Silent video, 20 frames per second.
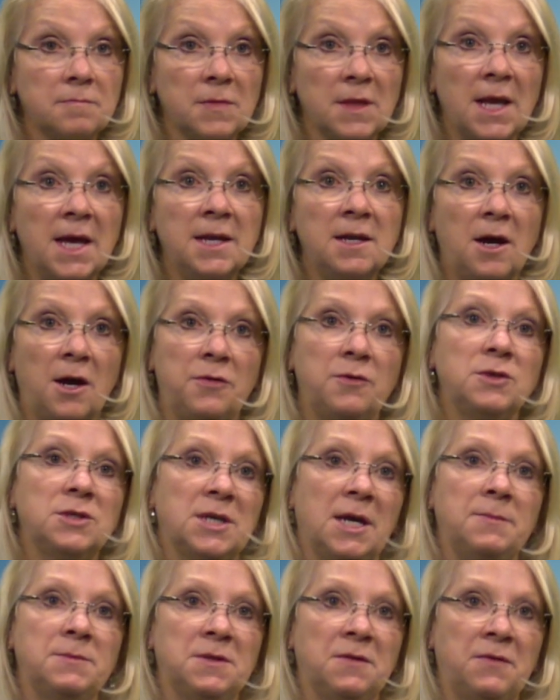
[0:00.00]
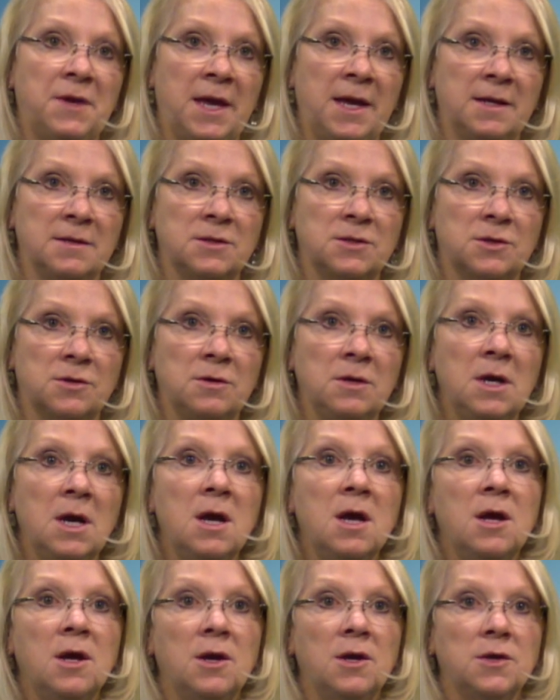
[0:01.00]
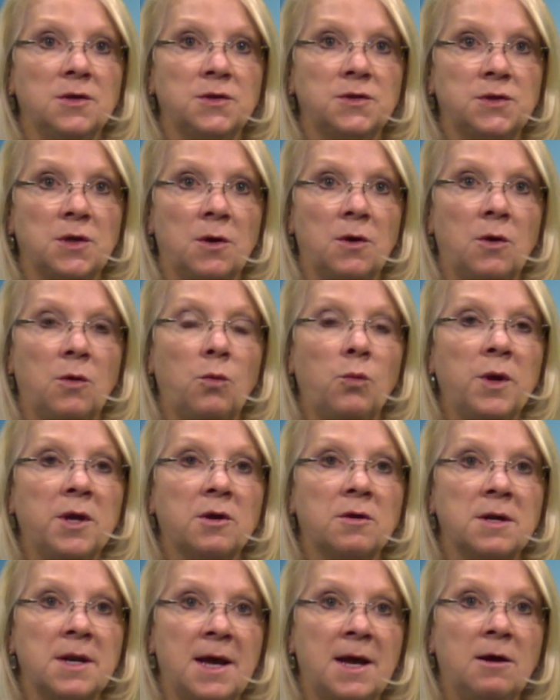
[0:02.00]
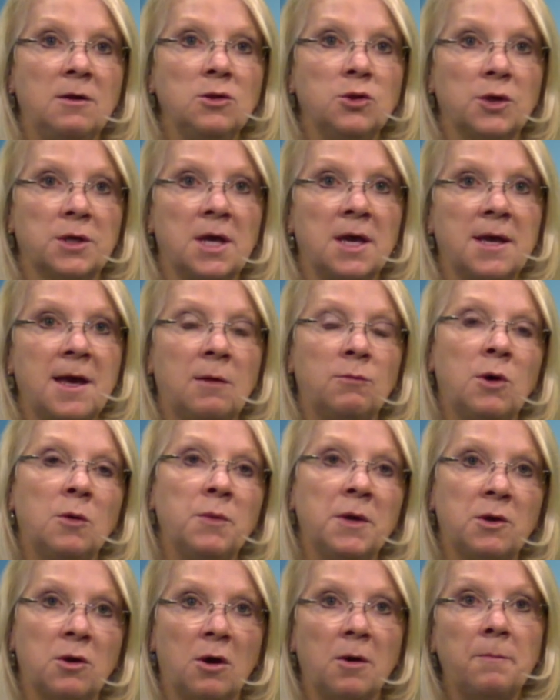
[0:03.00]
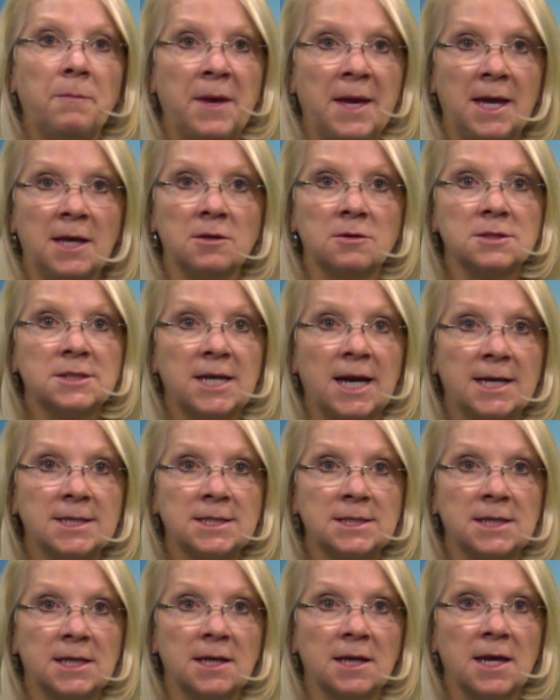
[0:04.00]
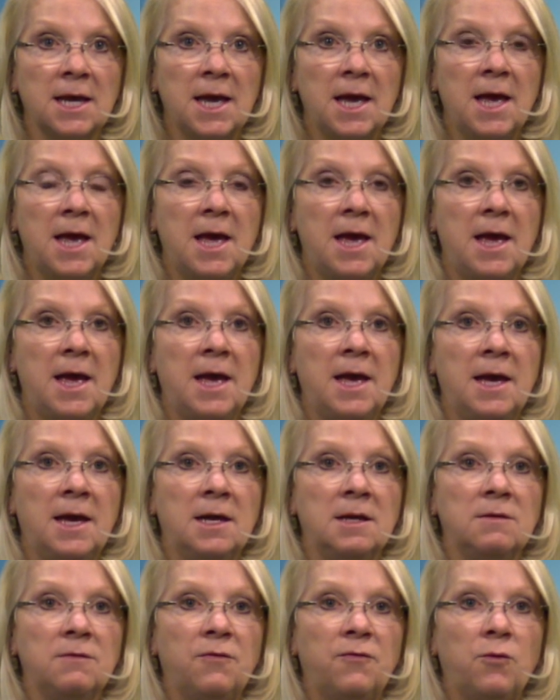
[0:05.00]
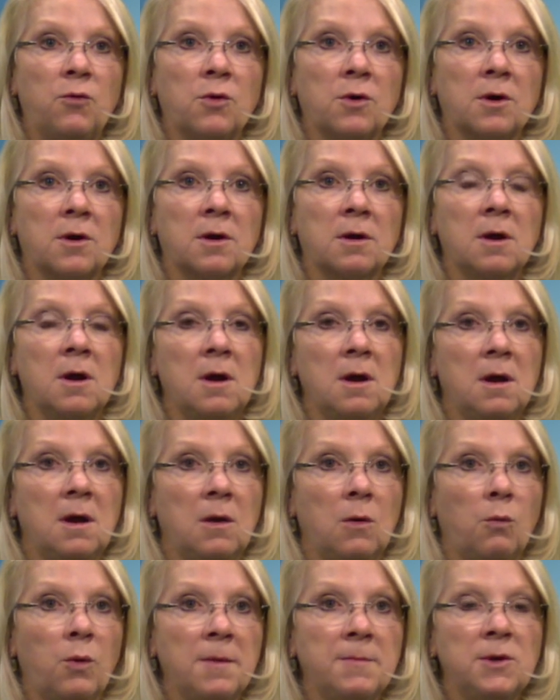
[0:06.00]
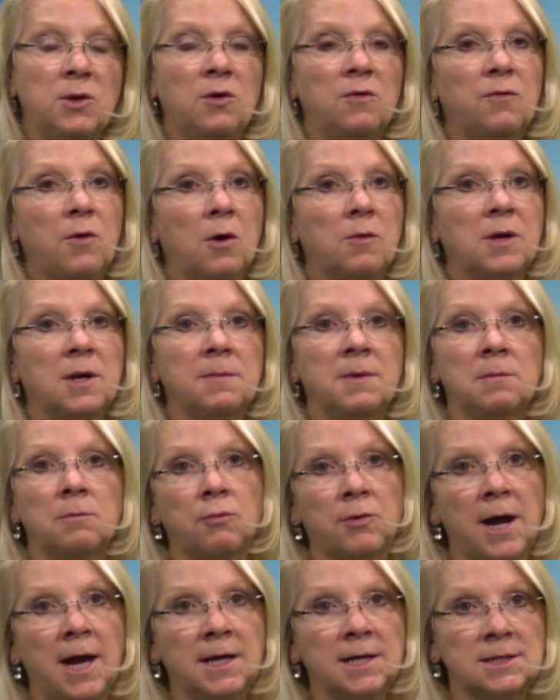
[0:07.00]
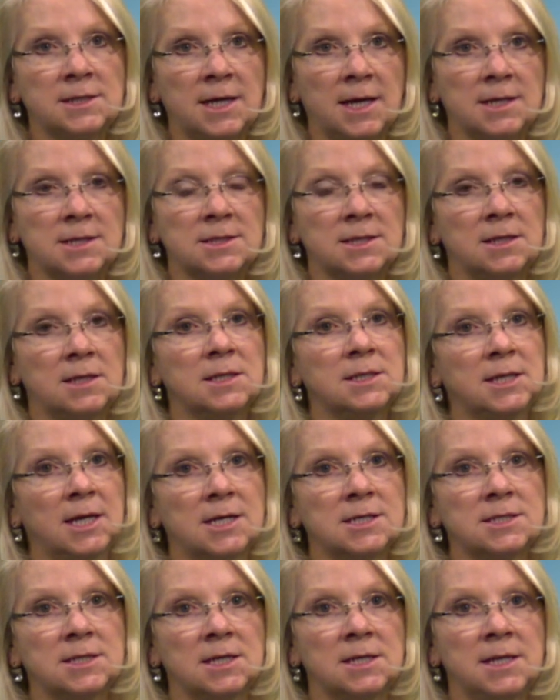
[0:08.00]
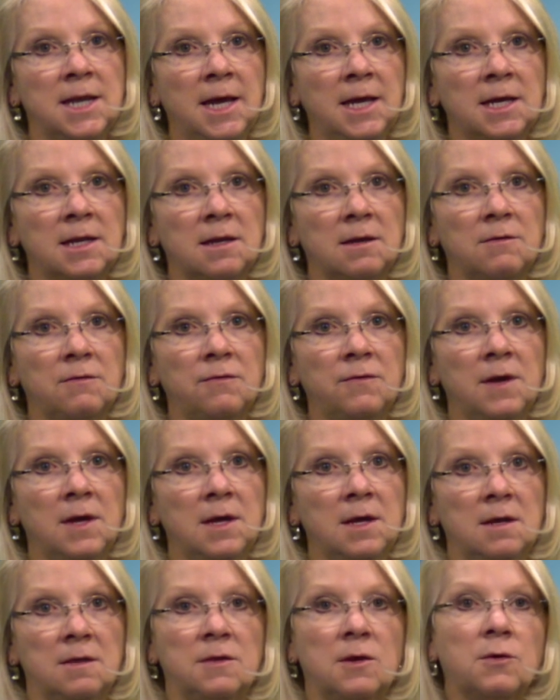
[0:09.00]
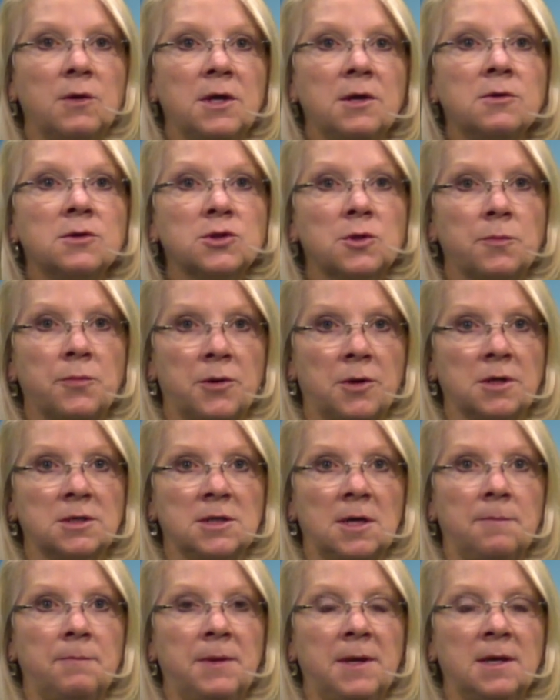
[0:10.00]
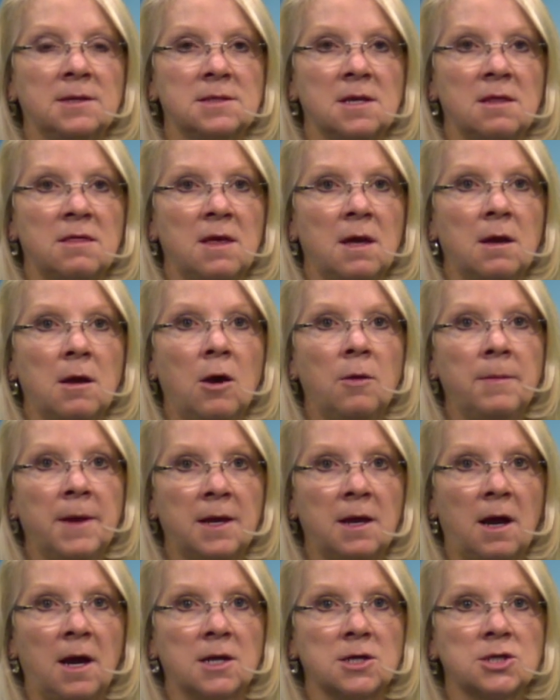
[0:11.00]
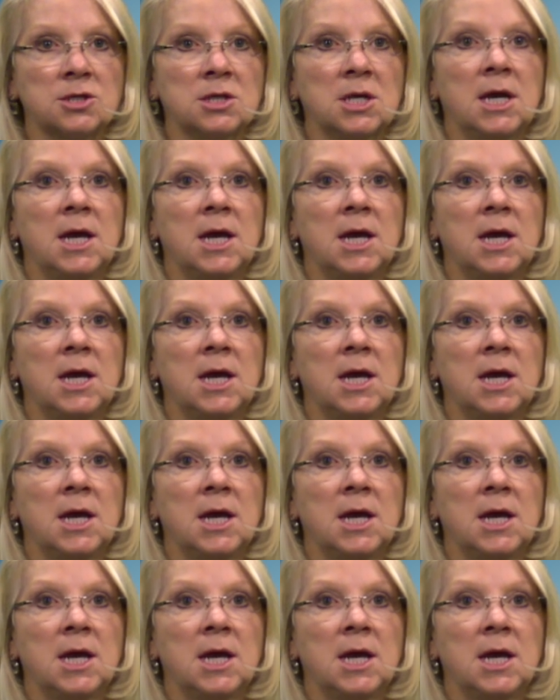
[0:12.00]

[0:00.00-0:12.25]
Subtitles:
and other types of cancer. So we are now looking at what we call panel testing. And for women who've already been BRCA tested and tested negative, their ears are perked up because they think, oh my gosh,